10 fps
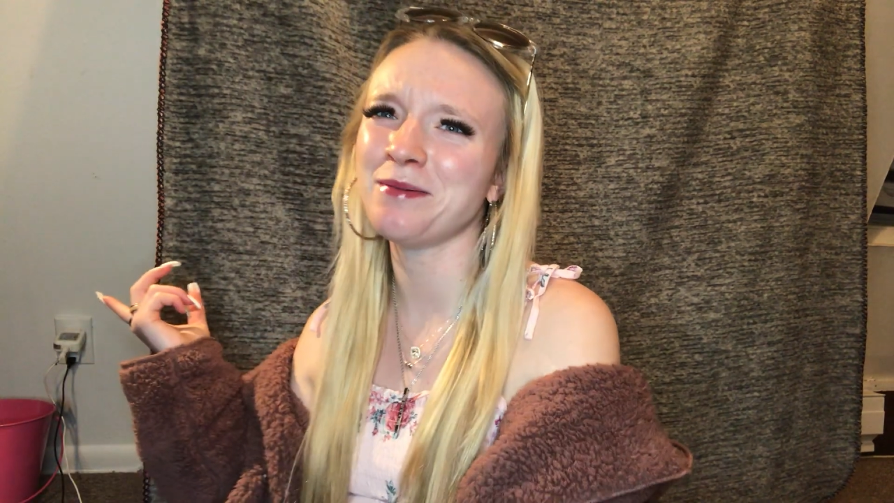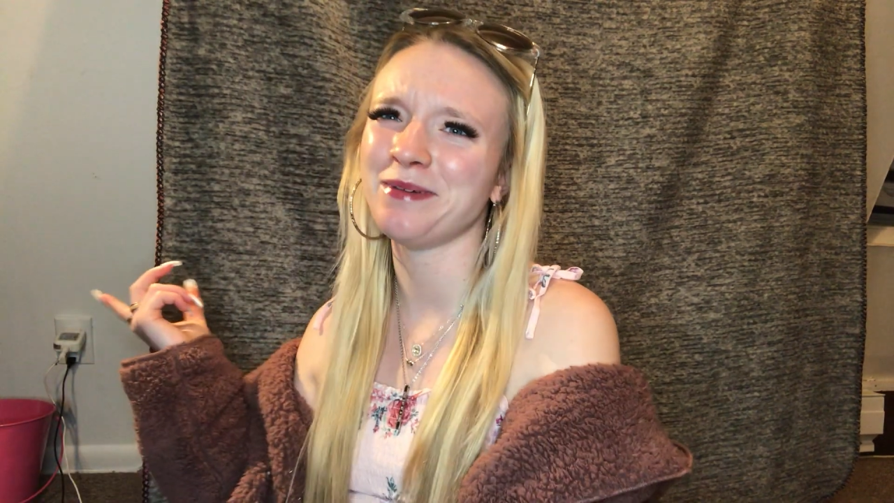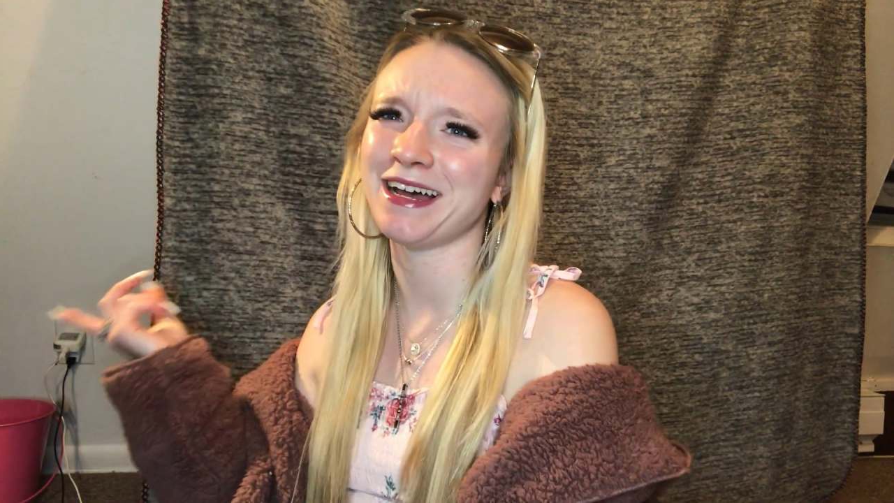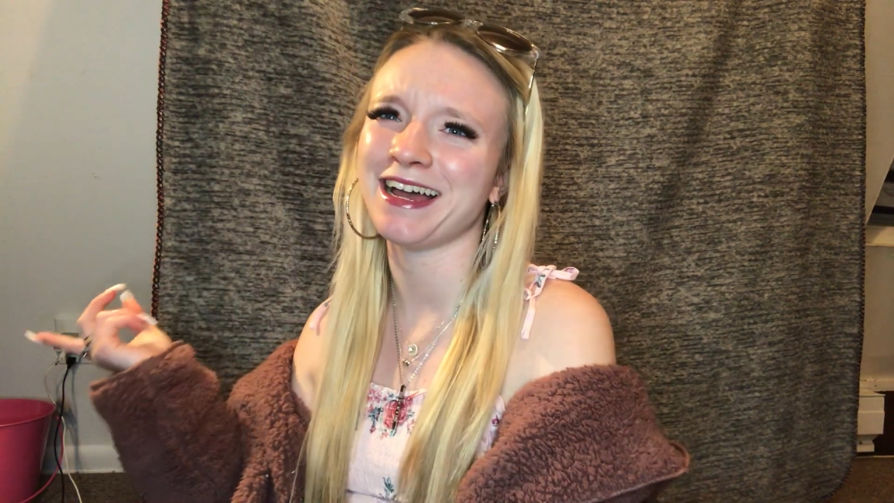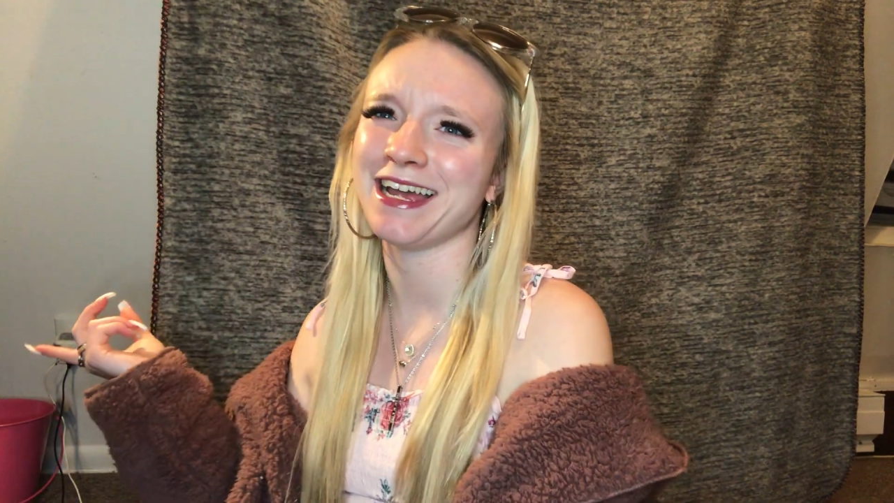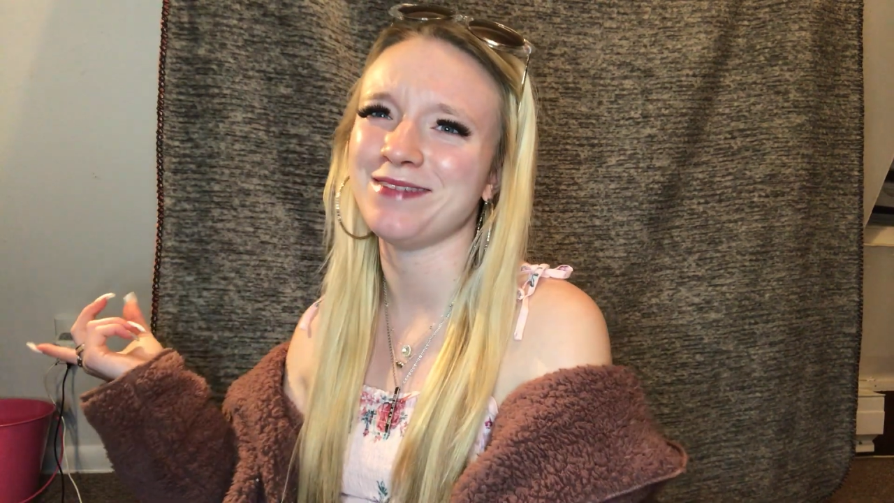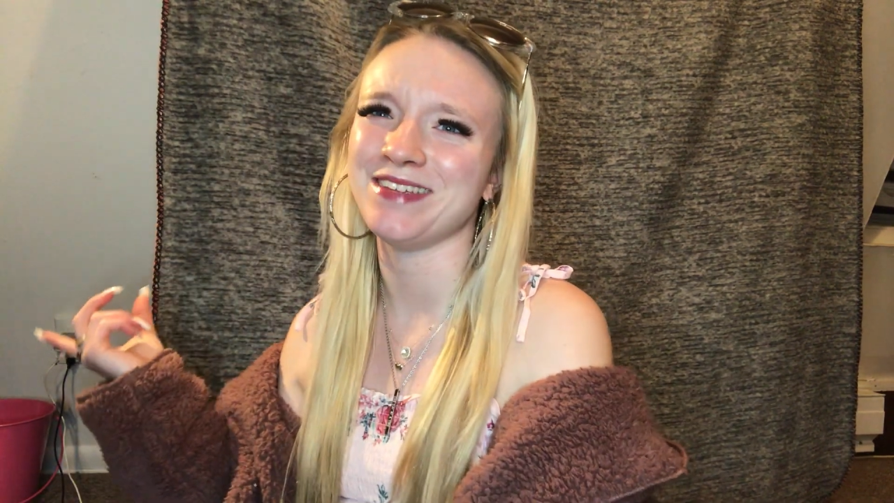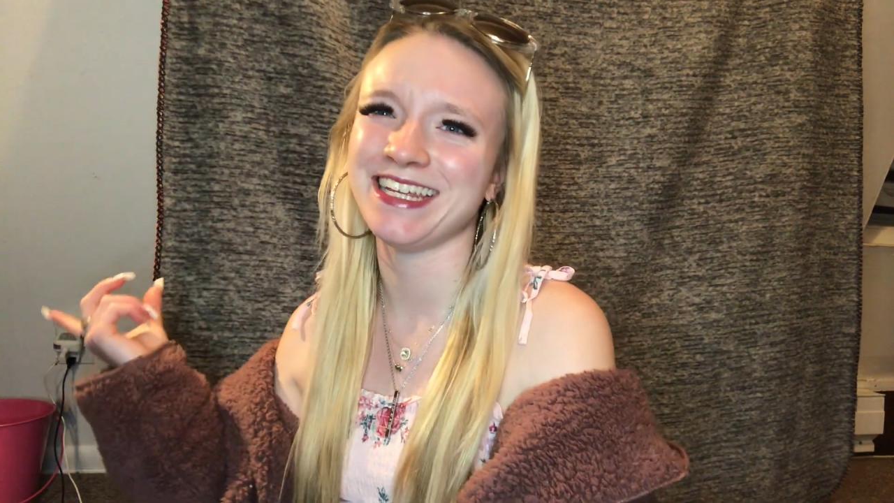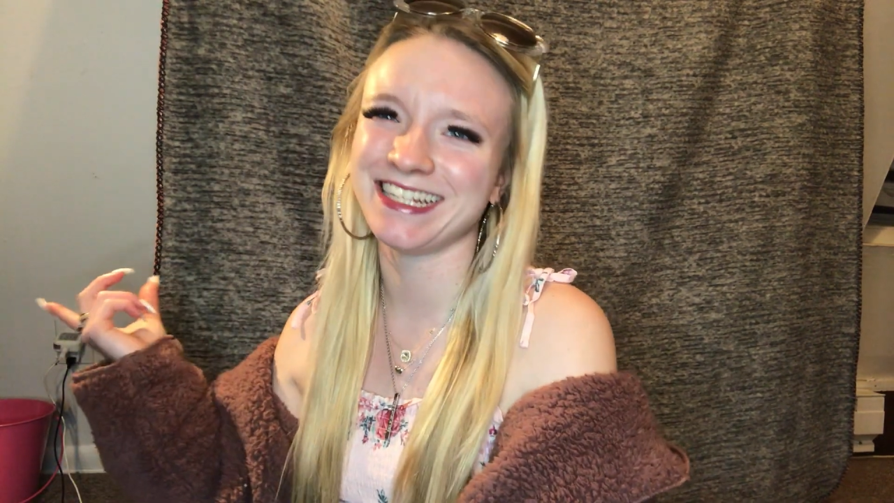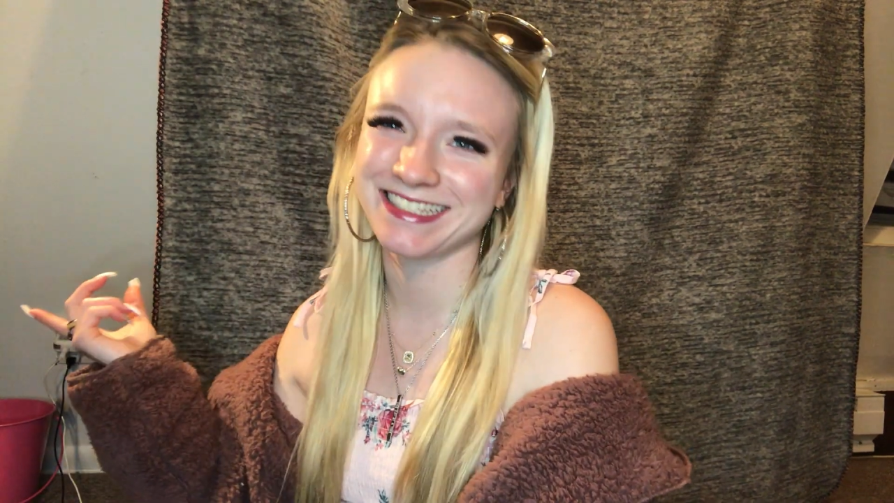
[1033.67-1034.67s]
behind
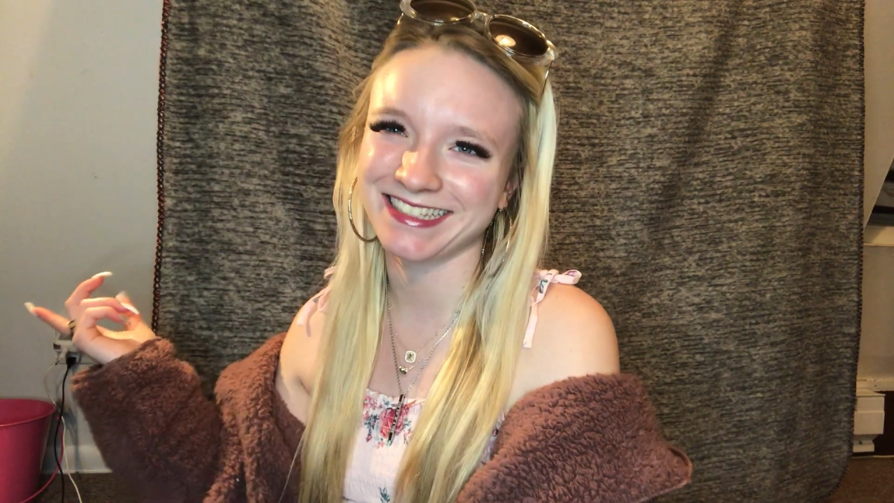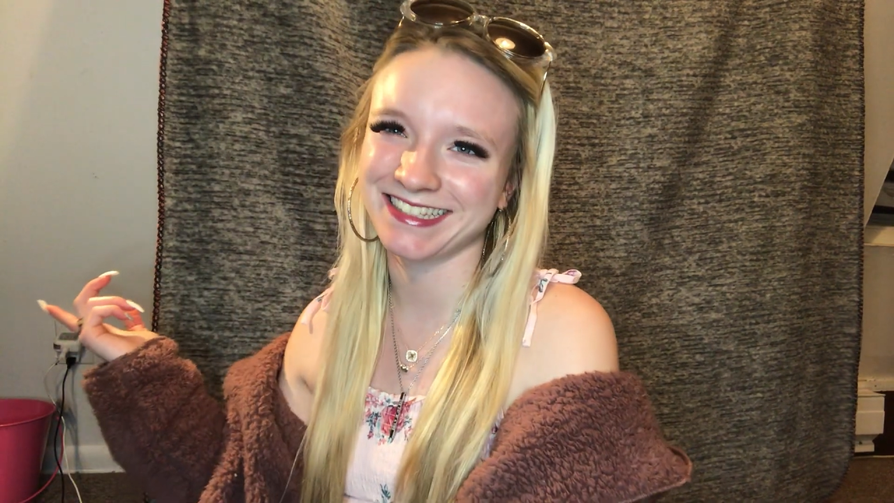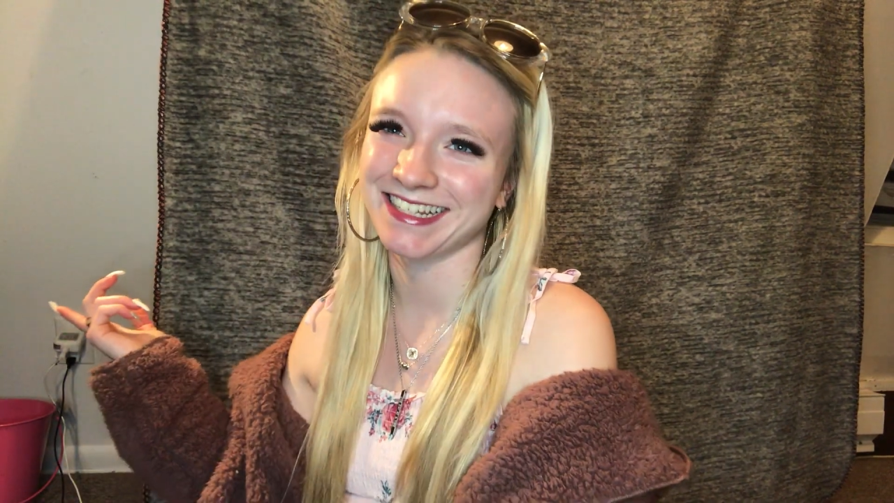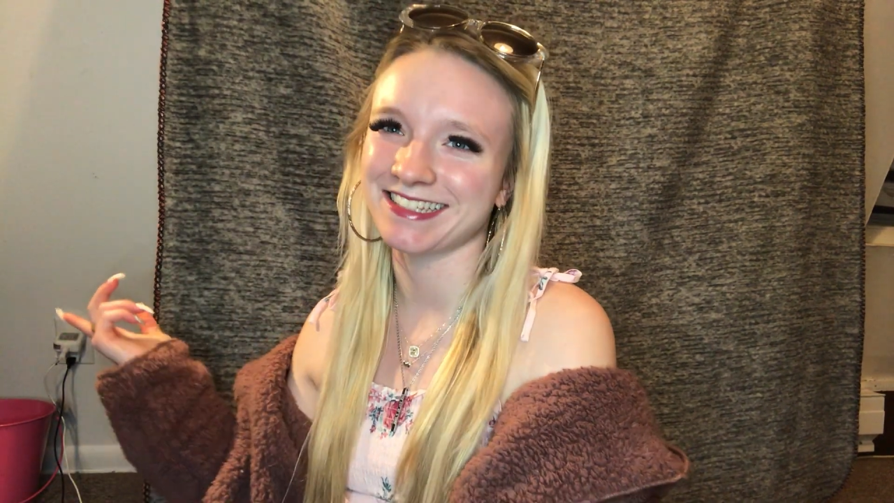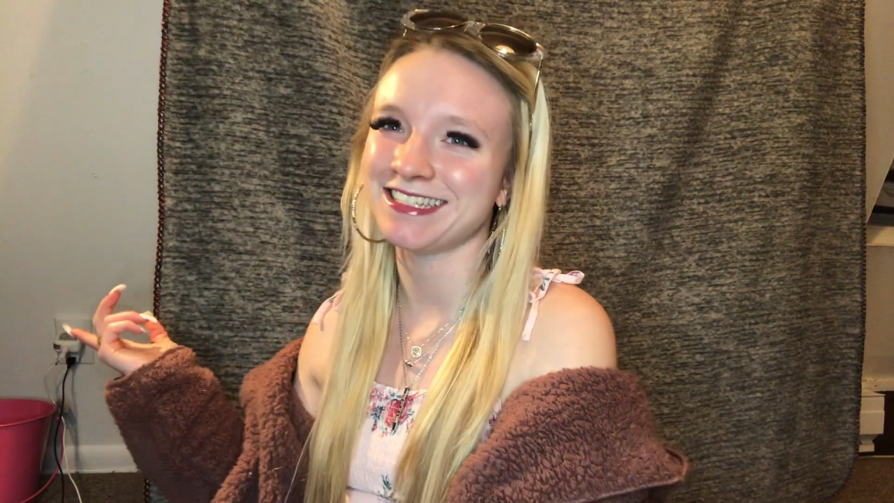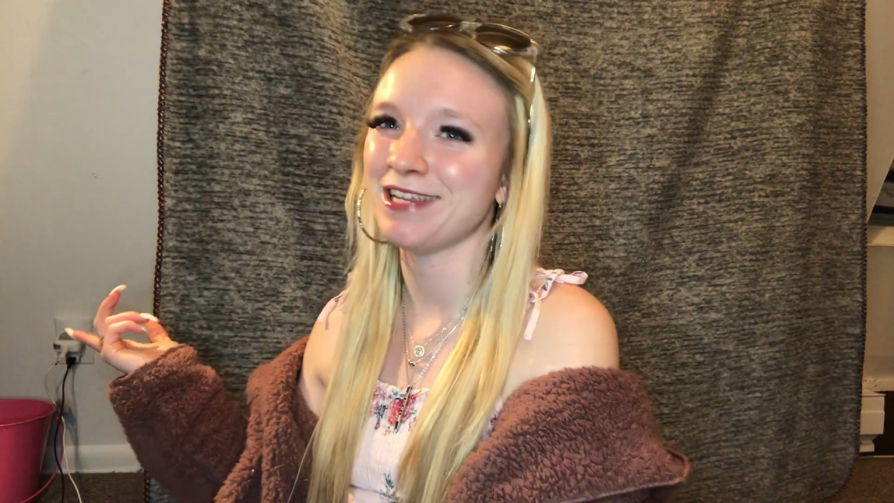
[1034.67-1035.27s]
me because it doesn't